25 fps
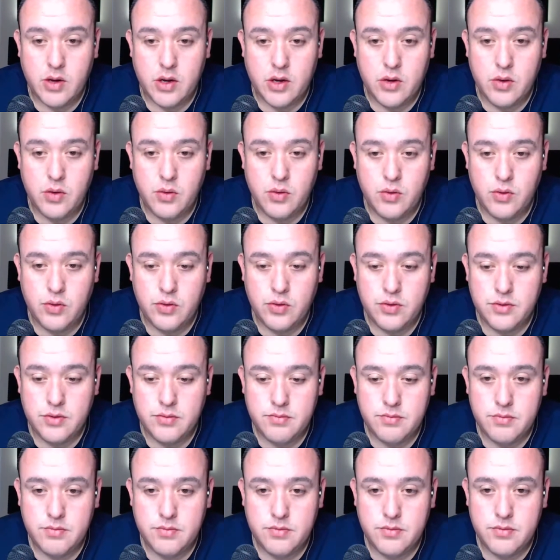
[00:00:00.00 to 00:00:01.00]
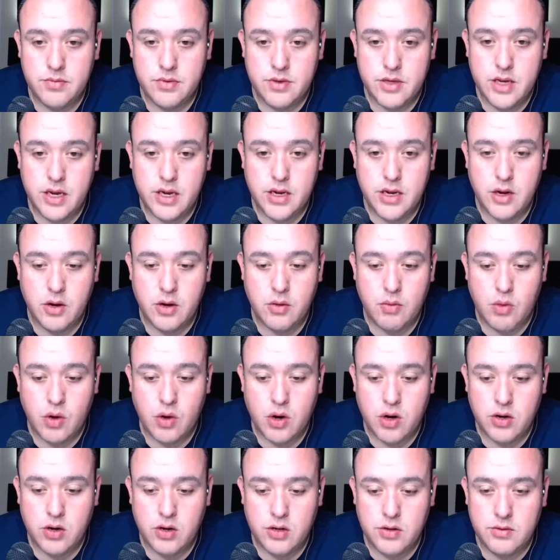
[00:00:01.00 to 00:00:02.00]
cool in your
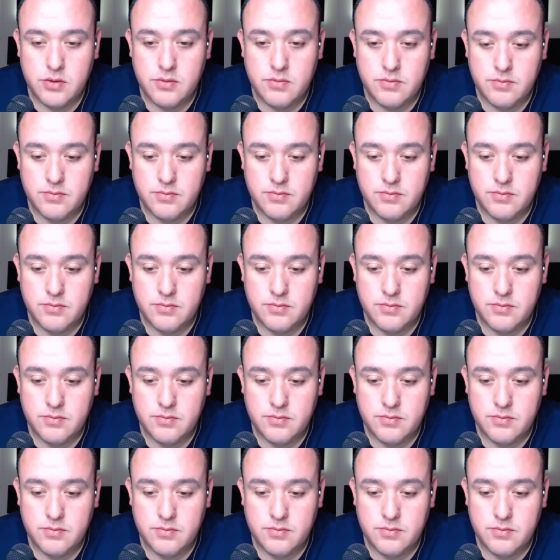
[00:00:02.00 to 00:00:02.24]
world?